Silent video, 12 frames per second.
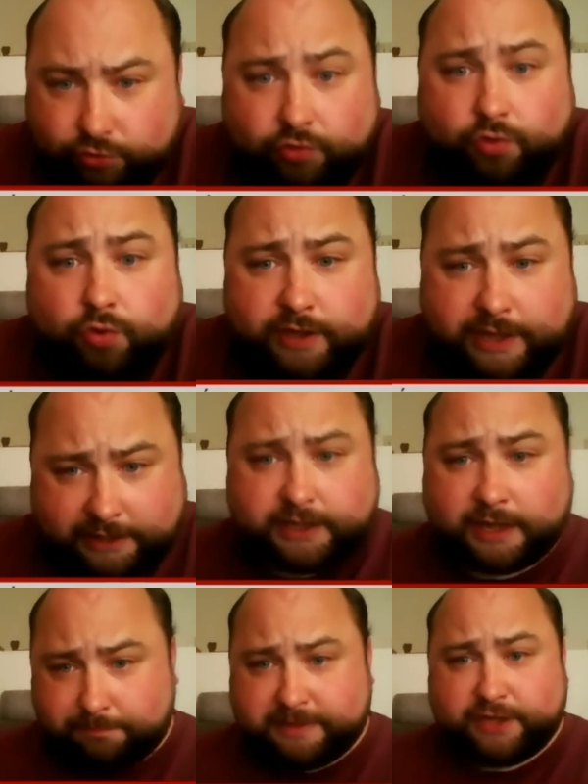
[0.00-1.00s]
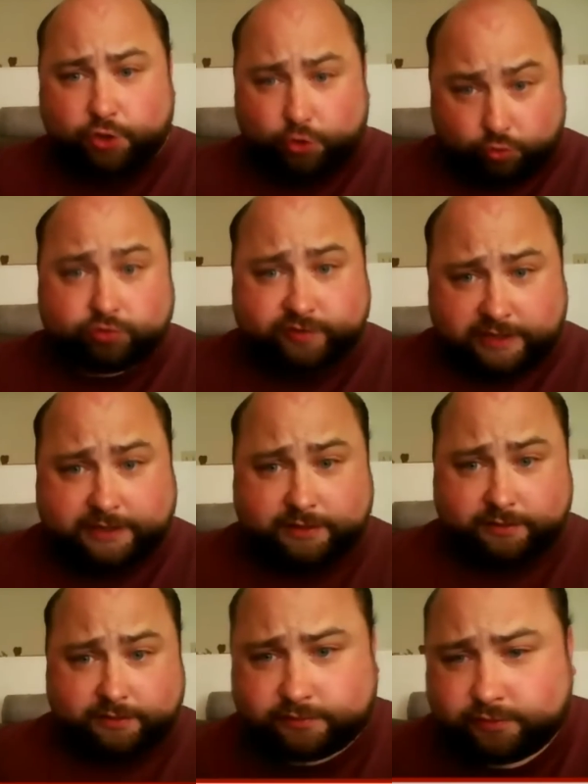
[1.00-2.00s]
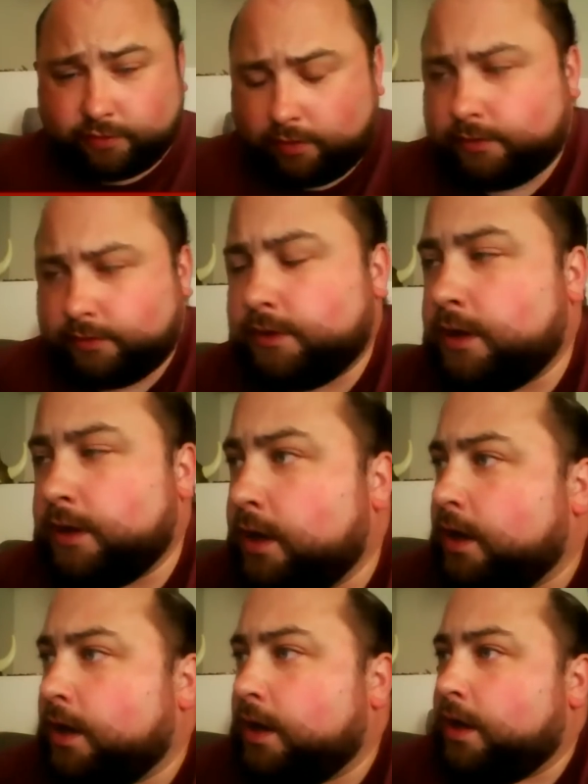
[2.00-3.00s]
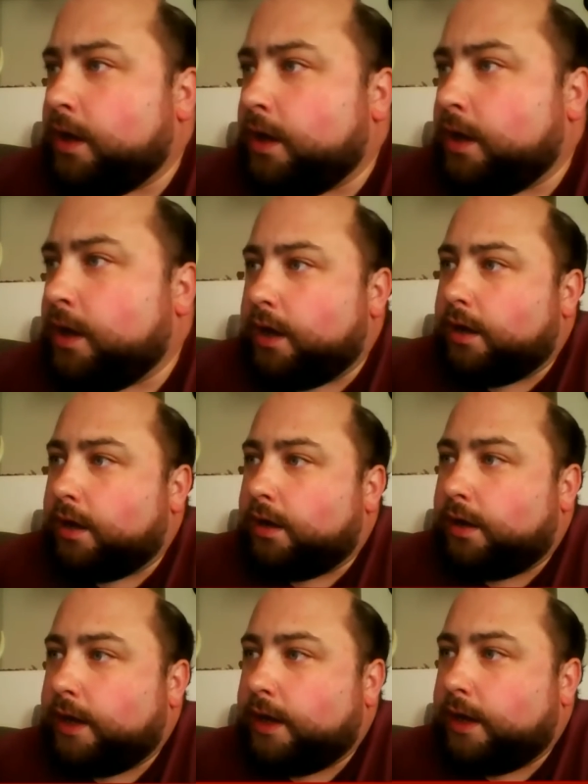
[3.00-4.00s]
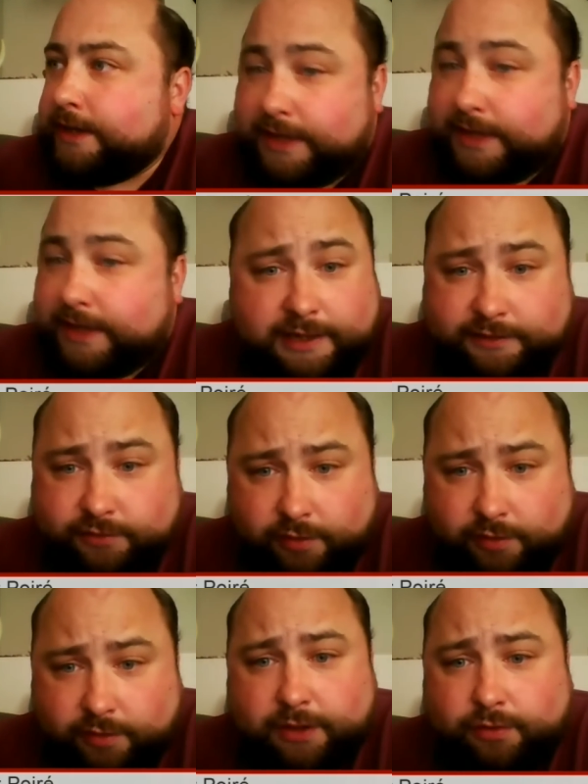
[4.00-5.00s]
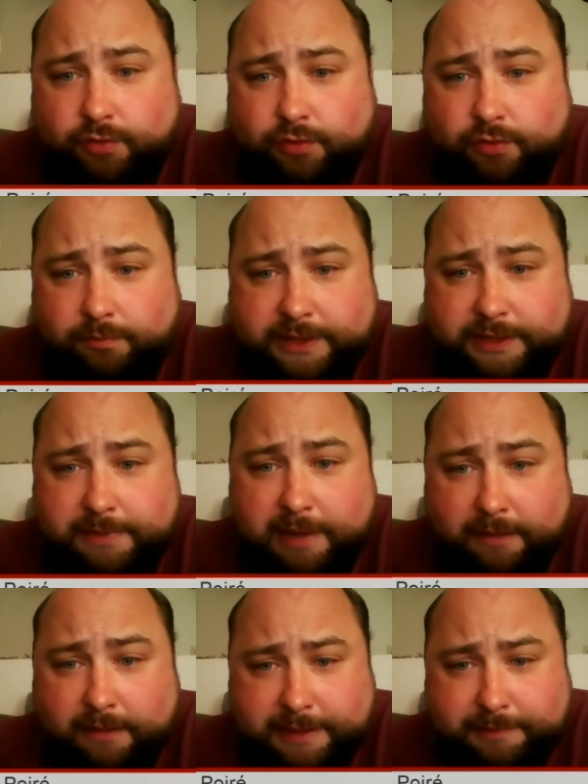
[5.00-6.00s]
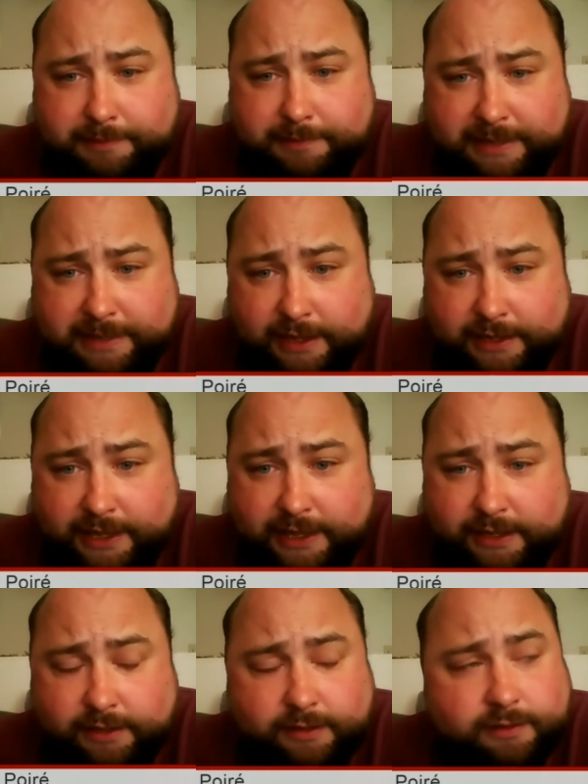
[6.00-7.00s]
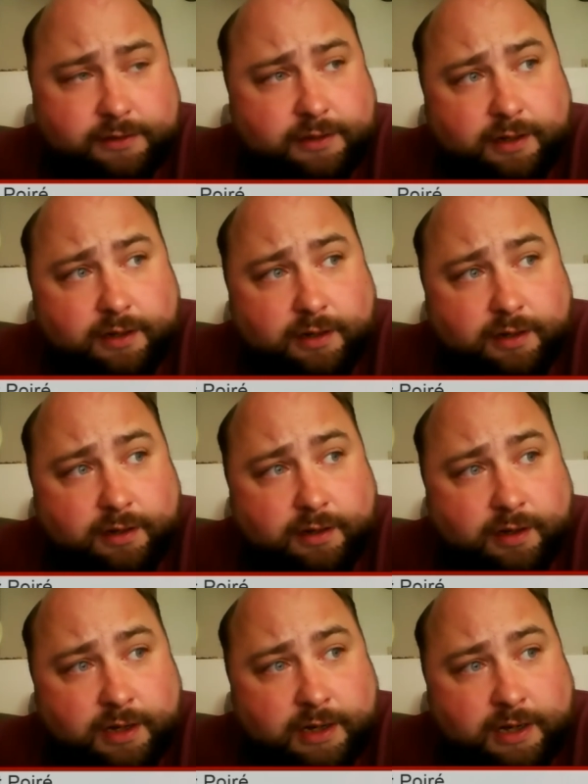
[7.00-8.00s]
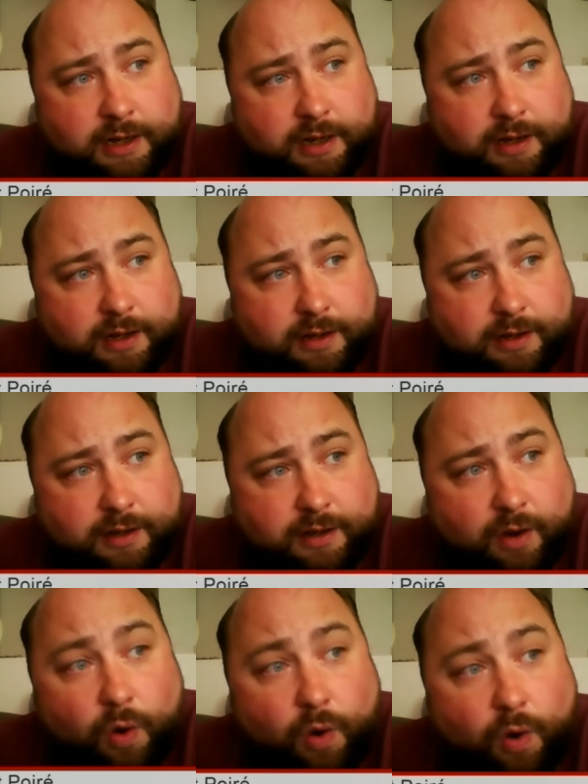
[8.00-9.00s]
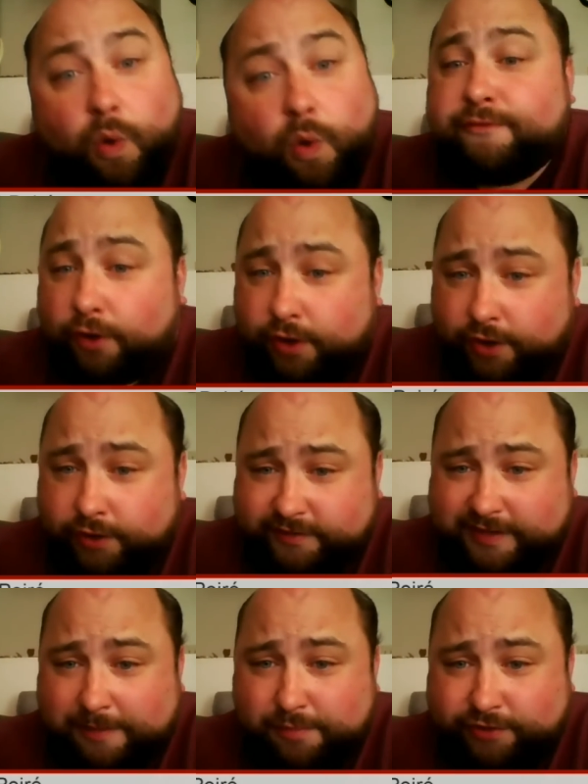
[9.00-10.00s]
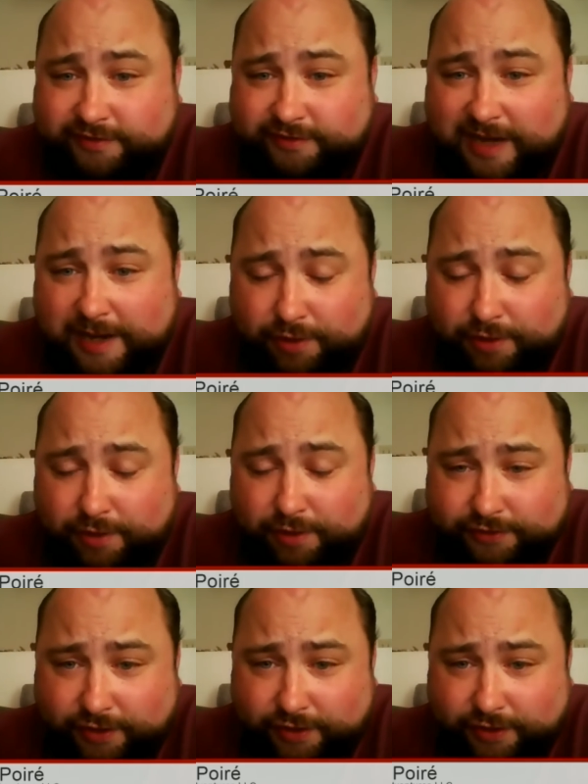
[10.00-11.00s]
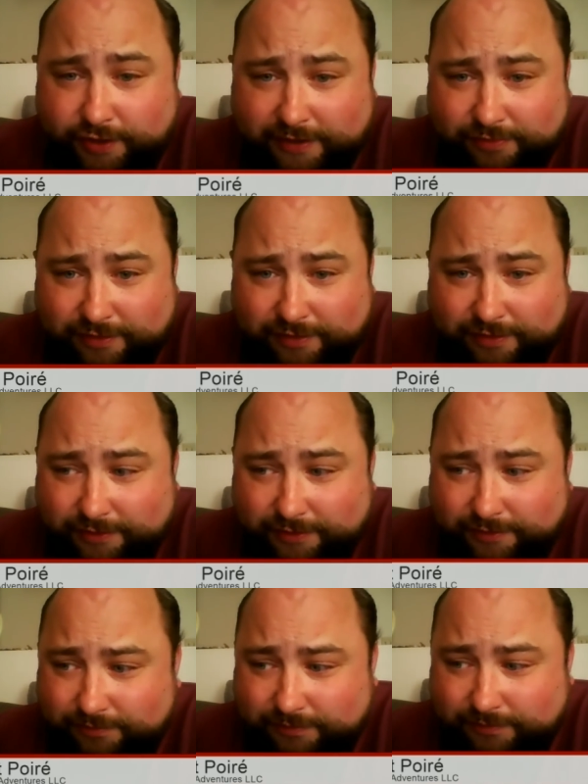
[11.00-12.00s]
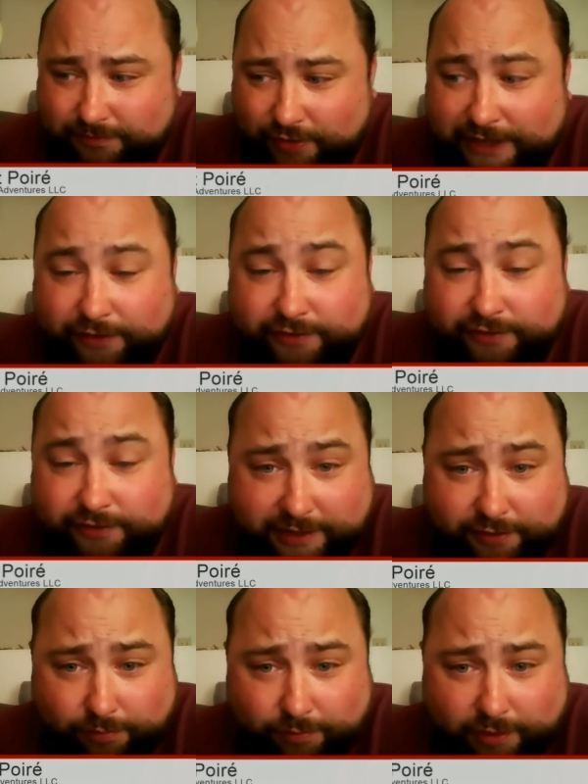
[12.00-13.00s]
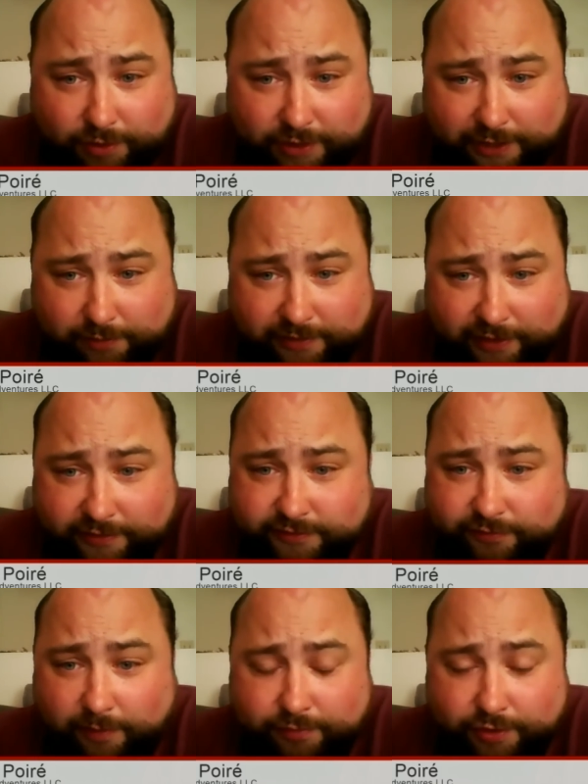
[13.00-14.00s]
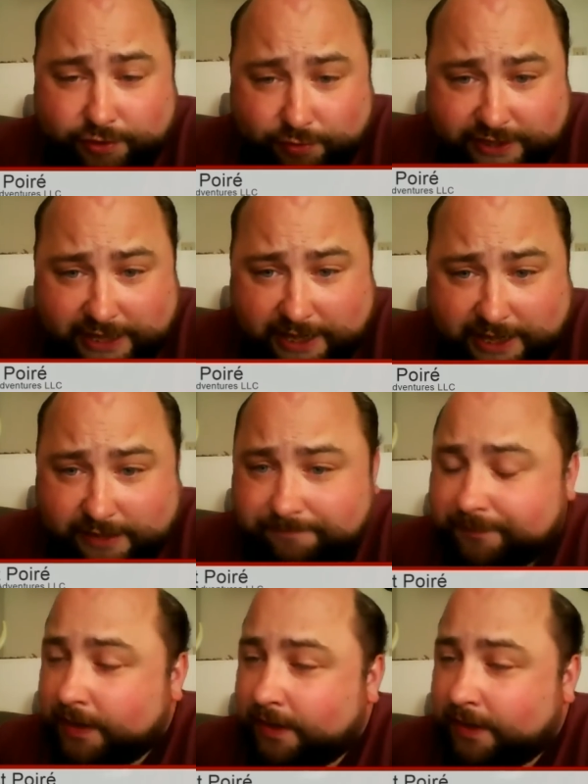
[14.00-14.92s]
looks good and can be used and so on. And then that's going to be the complete big arcane. Oh, I forgot Simon Todd, an illustrator working with us from the UK,